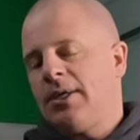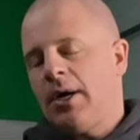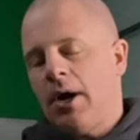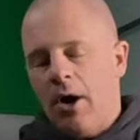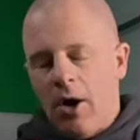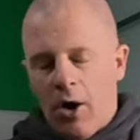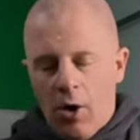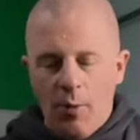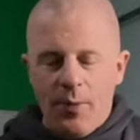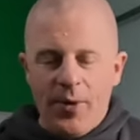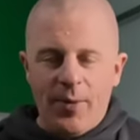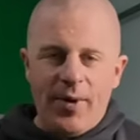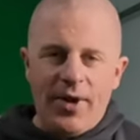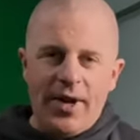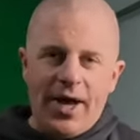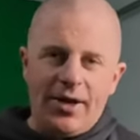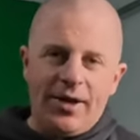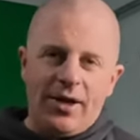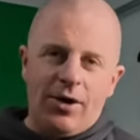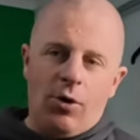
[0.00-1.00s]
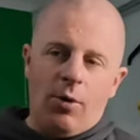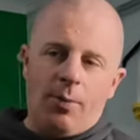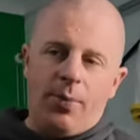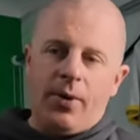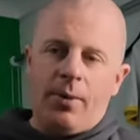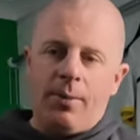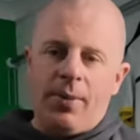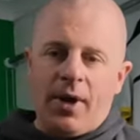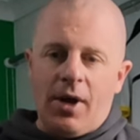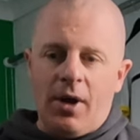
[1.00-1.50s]
I hope you've been adding
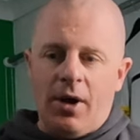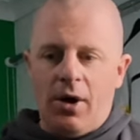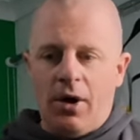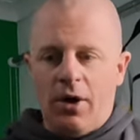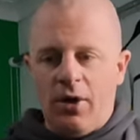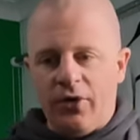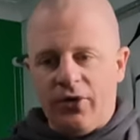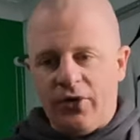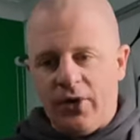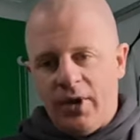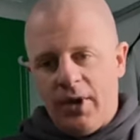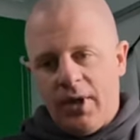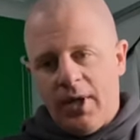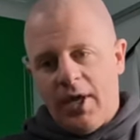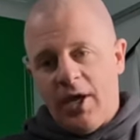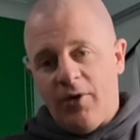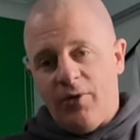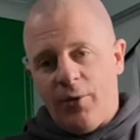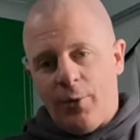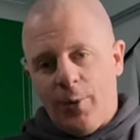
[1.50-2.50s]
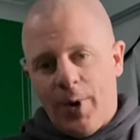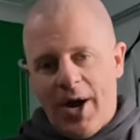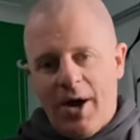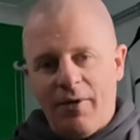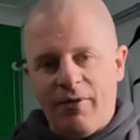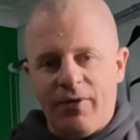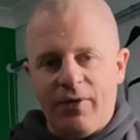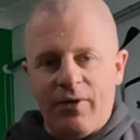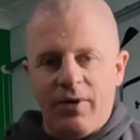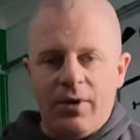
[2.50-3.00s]
up, because if you
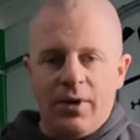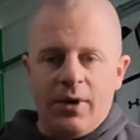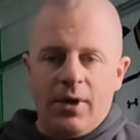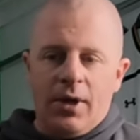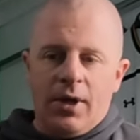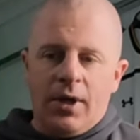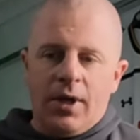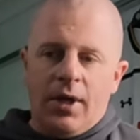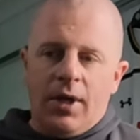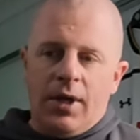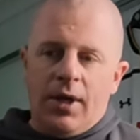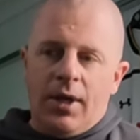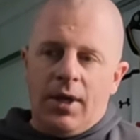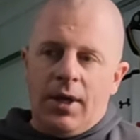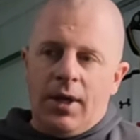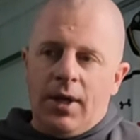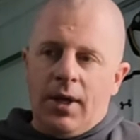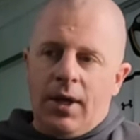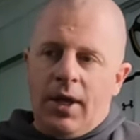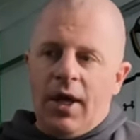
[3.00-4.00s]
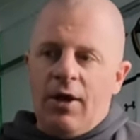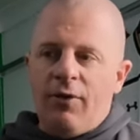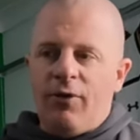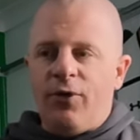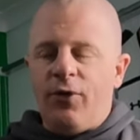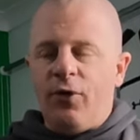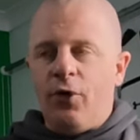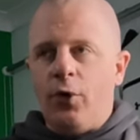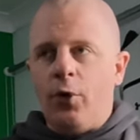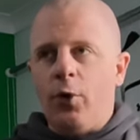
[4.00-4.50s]
have,
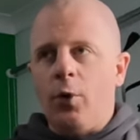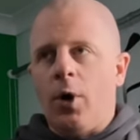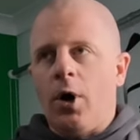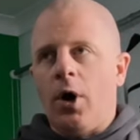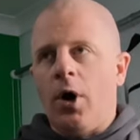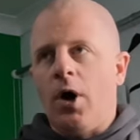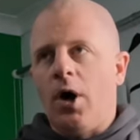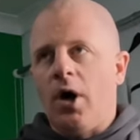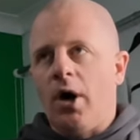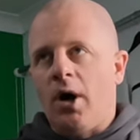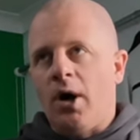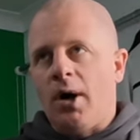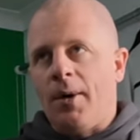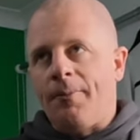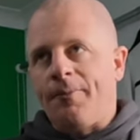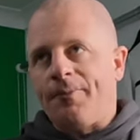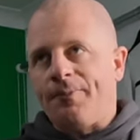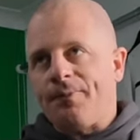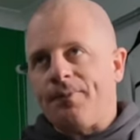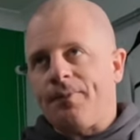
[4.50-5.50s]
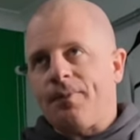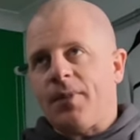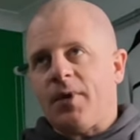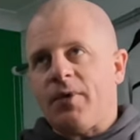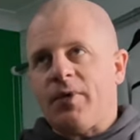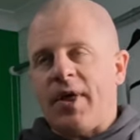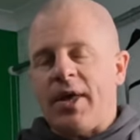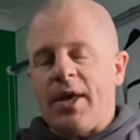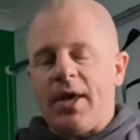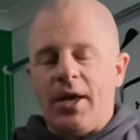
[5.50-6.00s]
if you are
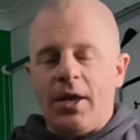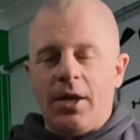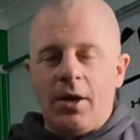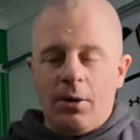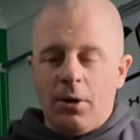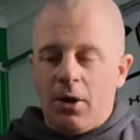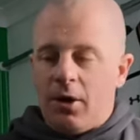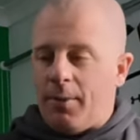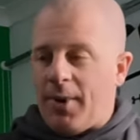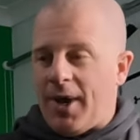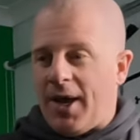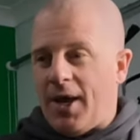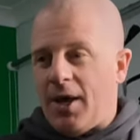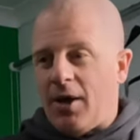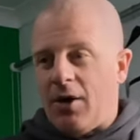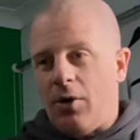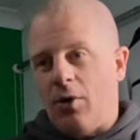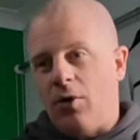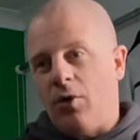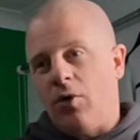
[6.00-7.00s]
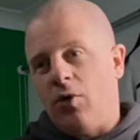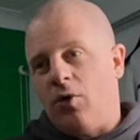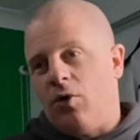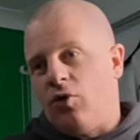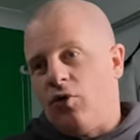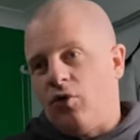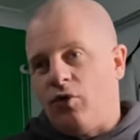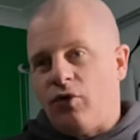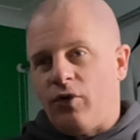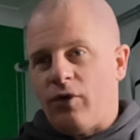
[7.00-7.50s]
thinking I'm gonna make
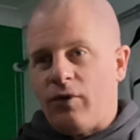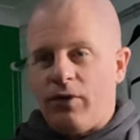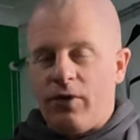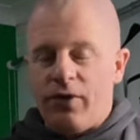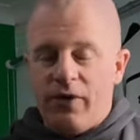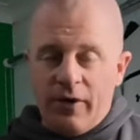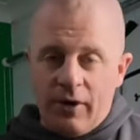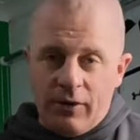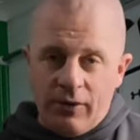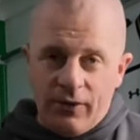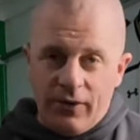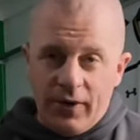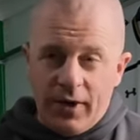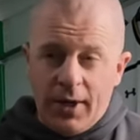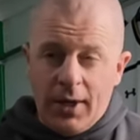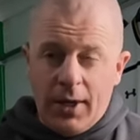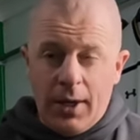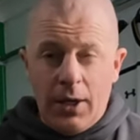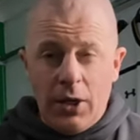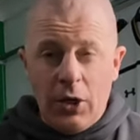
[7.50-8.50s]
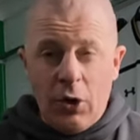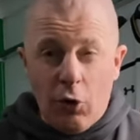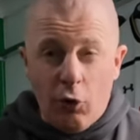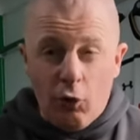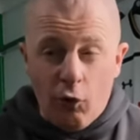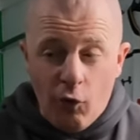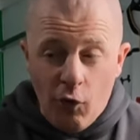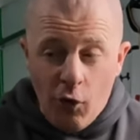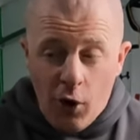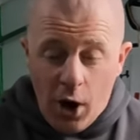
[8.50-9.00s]
150,
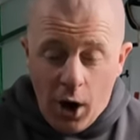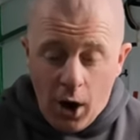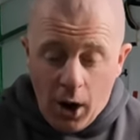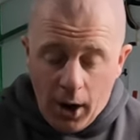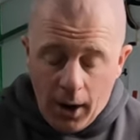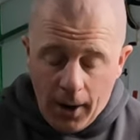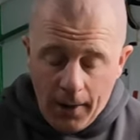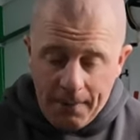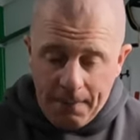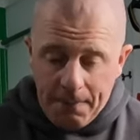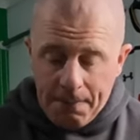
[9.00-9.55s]
you're wrong.